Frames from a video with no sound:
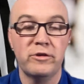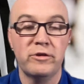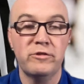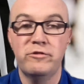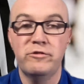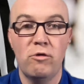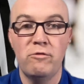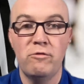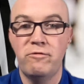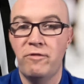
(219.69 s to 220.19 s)

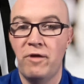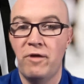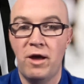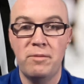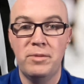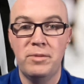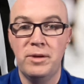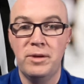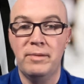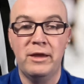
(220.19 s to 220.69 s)
there is no
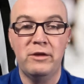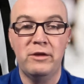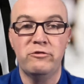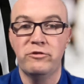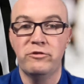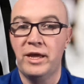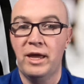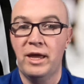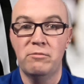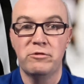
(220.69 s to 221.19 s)
5-minute
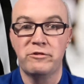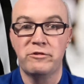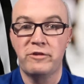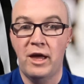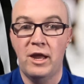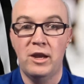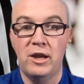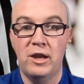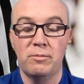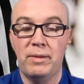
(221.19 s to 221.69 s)
major and a game
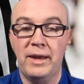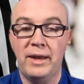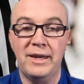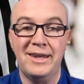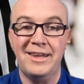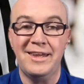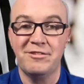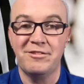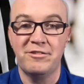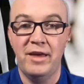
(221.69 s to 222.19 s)
misconduct
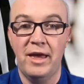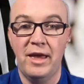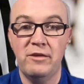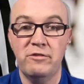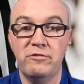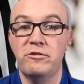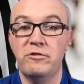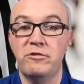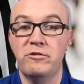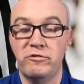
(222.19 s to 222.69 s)
penalty
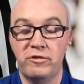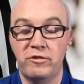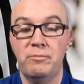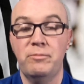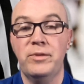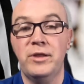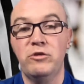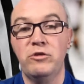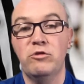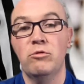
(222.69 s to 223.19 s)
assessed. You
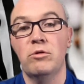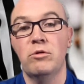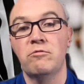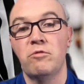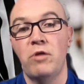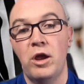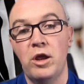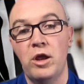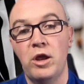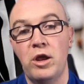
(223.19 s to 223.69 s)
simply
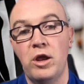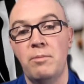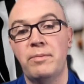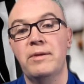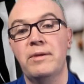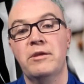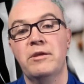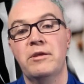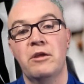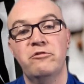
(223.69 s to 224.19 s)
do a
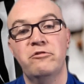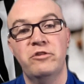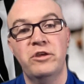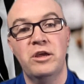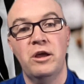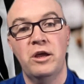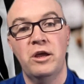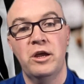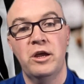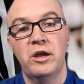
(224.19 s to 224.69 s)
write-up, a
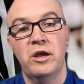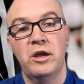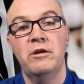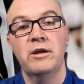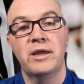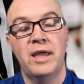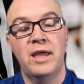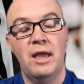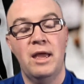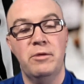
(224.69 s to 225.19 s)

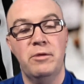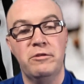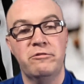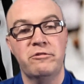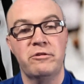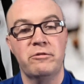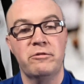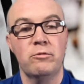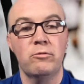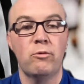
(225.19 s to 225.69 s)
GIR, a game
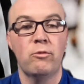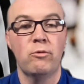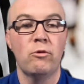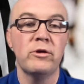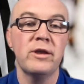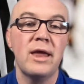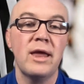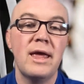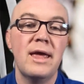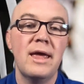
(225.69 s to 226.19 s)
incident
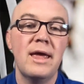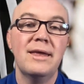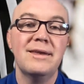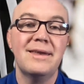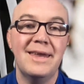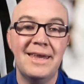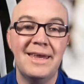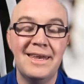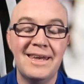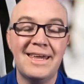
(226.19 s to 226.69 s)
report,
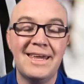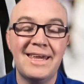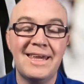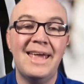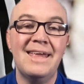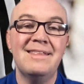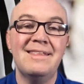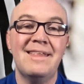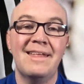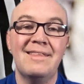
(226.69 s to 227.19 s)
to
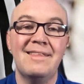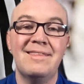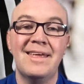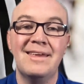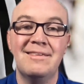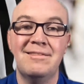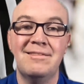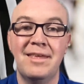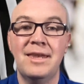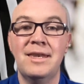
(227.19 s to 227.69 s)
indicate
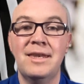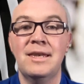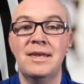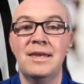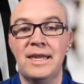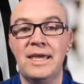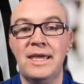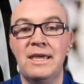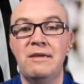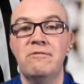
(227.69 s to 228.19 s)
that they
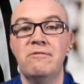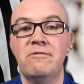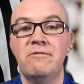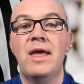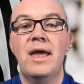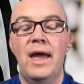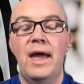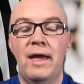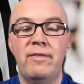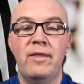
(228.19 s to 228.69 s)
didn't
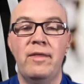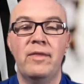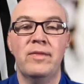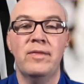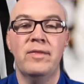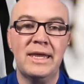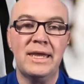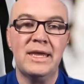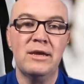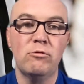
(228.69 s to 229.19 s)
leave, and
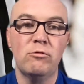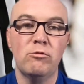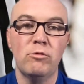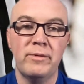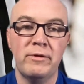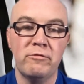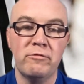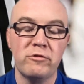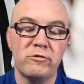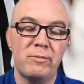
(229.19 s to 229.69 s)
then the
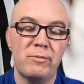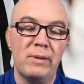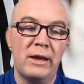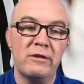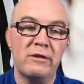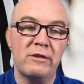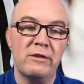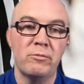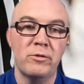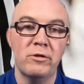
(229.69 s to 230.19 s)
league will be
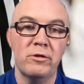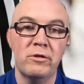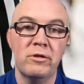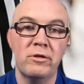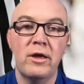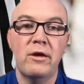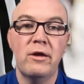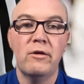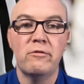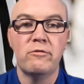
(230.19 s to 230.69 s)

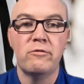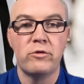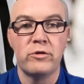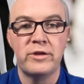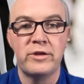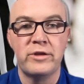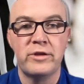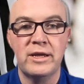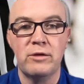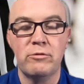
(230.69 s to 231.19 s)
responsible
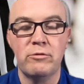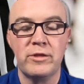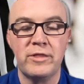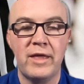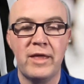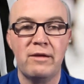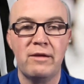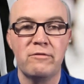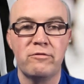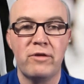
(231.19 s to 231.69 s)
for dealing
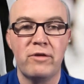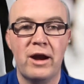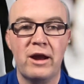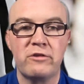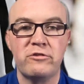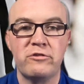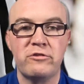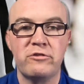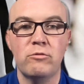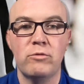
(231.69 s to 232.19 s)
with that
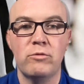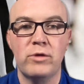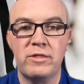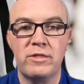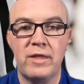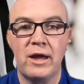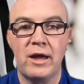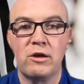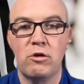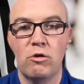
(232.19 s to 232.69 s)
infraction
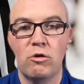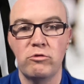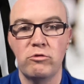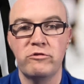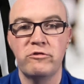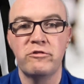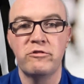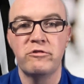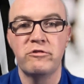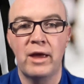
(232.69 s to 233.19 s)
with that
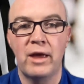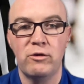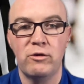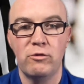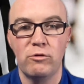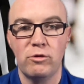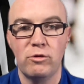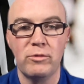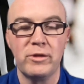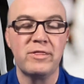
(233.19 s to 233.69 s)
coach
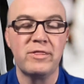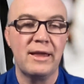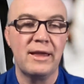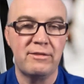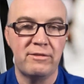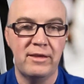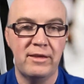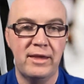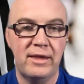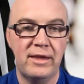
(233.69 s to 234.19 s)
and or with
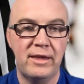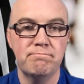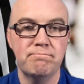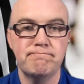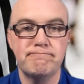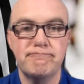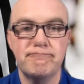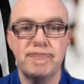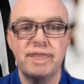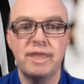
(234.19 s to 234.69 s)
that team.
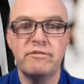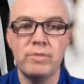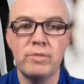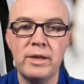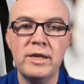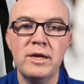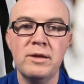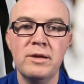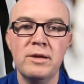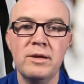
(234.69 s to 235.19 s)

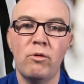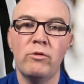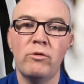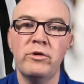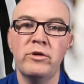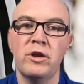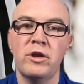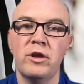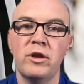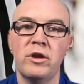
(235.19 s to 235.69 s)
It's really
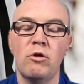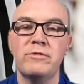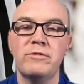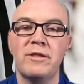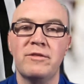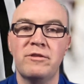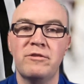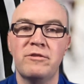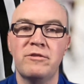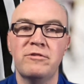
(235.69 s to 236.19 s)
important to
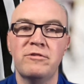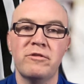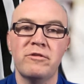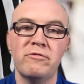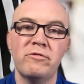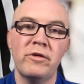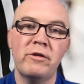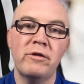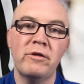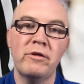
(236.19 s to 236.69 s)
note that
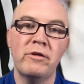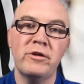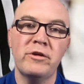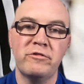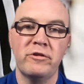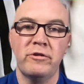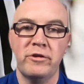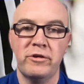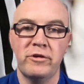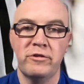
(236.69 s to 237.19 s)
this is a
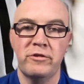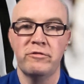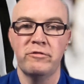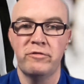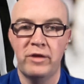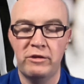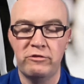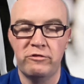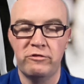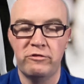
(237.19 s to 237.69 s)
very
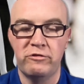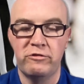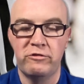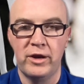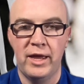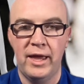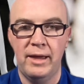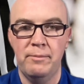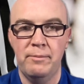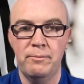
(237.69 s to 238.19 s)
serious
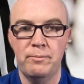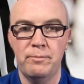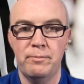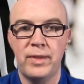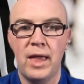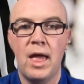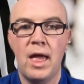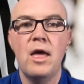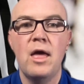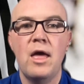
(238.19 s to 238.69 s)
offense in our
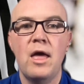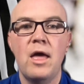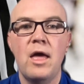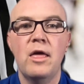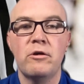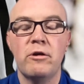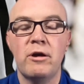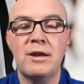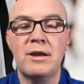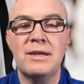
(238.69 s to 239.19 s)
game.
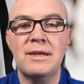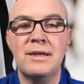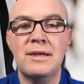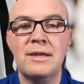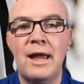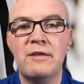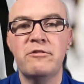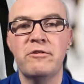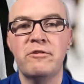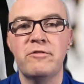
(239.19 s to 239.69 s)
There are
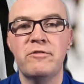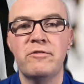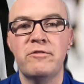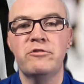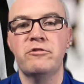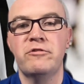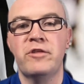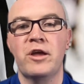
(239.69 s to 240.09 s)
lots of